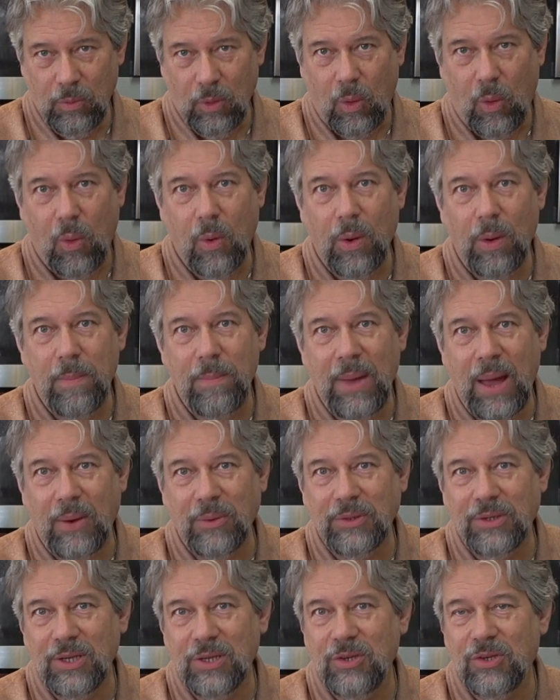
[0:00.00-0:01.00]
or
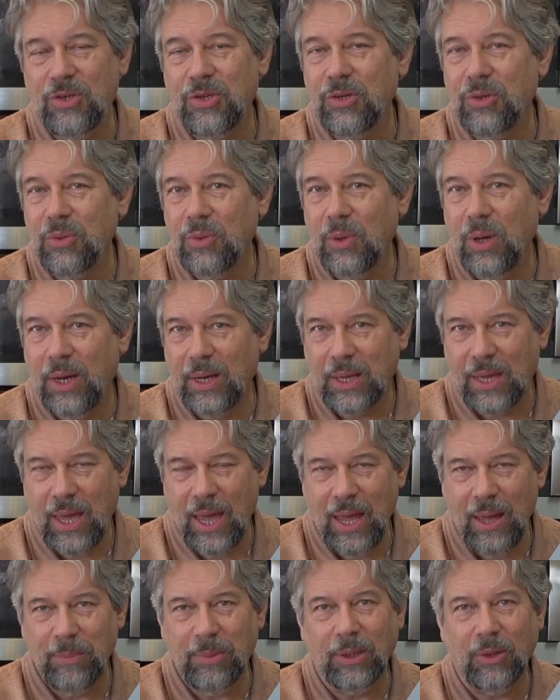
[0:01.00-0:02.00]
mounted to a
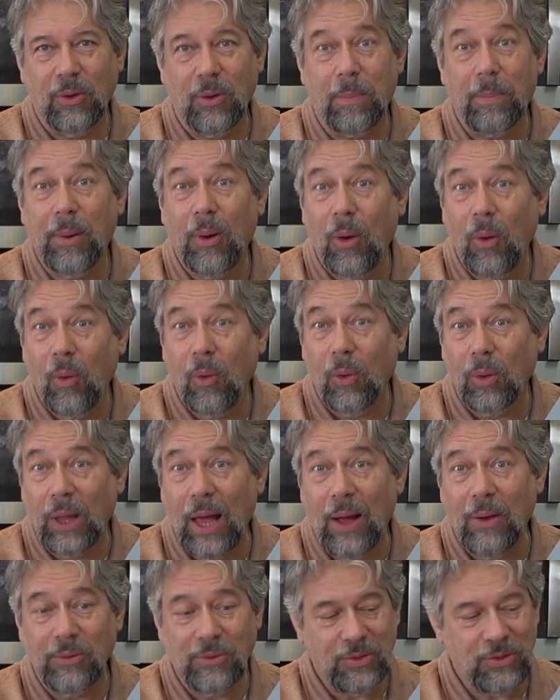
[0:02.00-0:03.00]
cable or pole
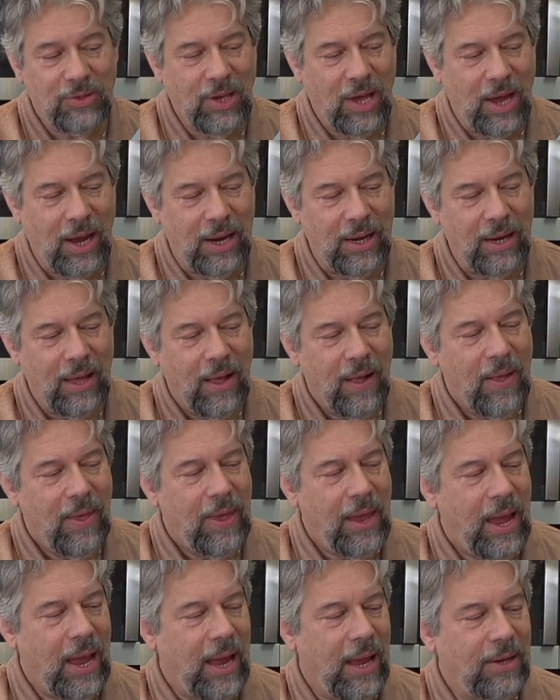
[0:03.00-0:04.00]
outside.
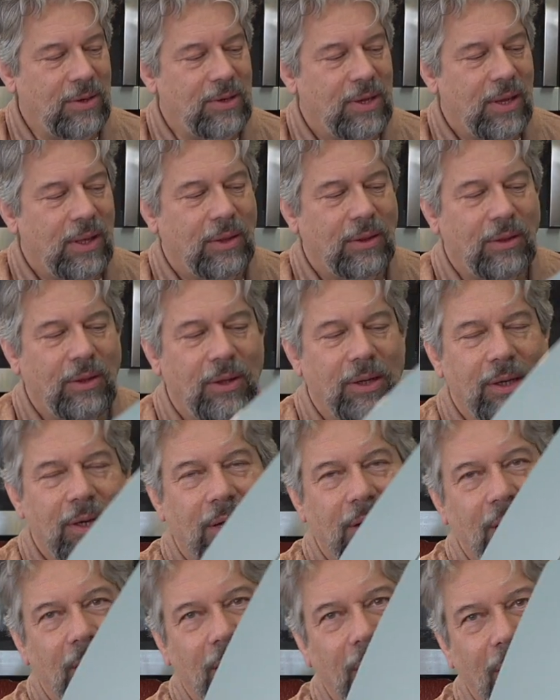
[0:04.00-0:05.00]
And
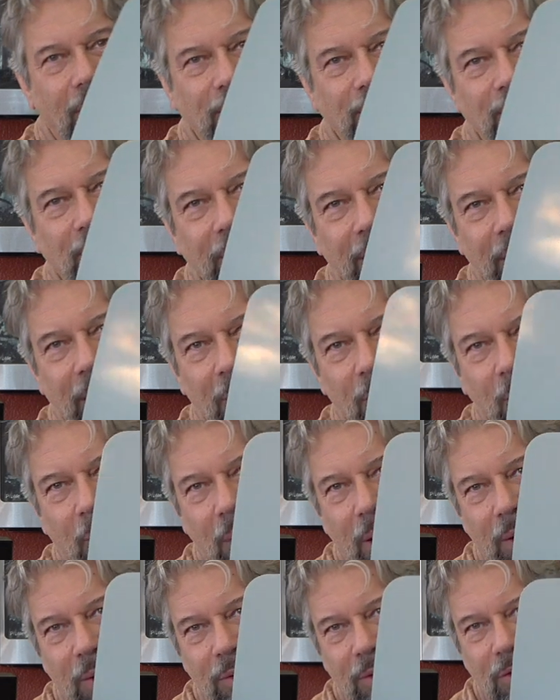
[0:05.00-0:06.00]
look closely at
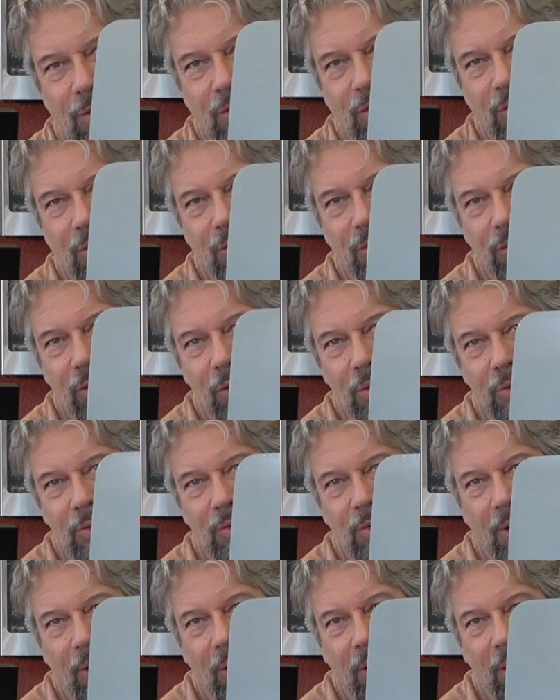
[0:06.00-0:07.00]
where the
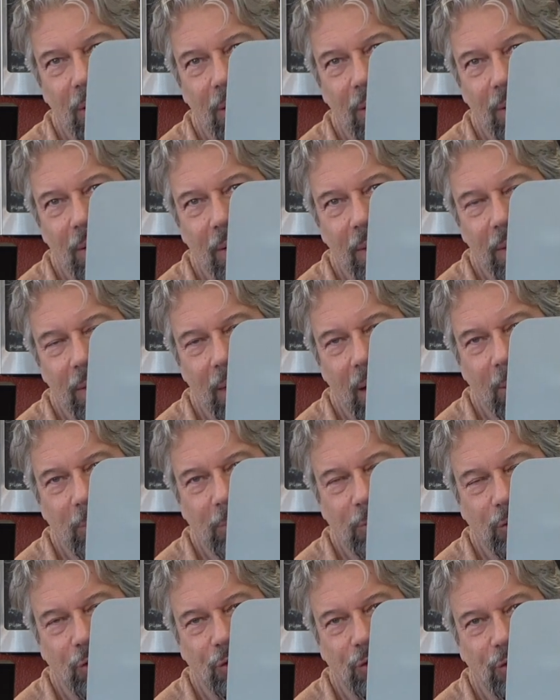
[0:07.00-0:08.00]
screws are. That
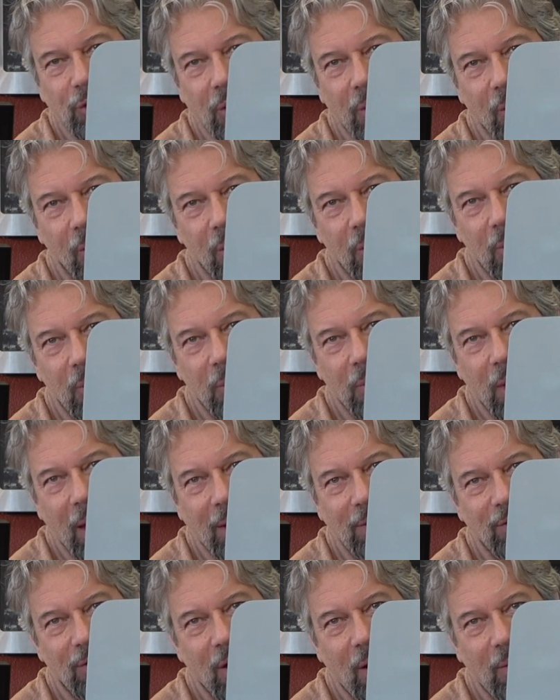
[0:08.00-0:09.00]
will show you
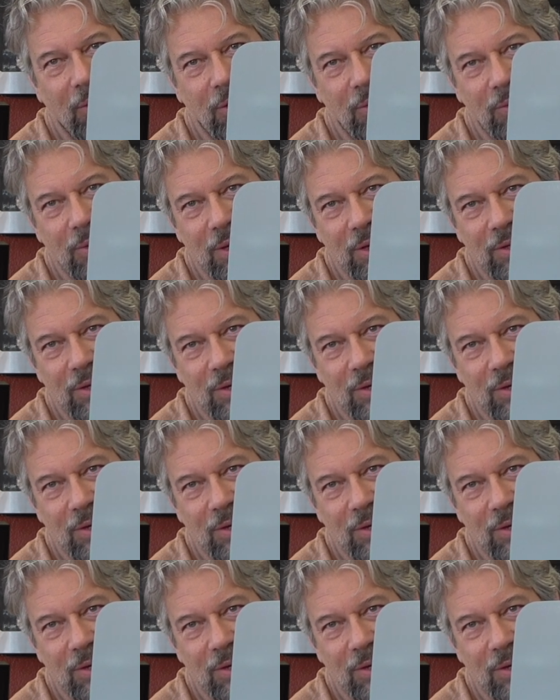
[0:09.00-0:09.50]
that's how you need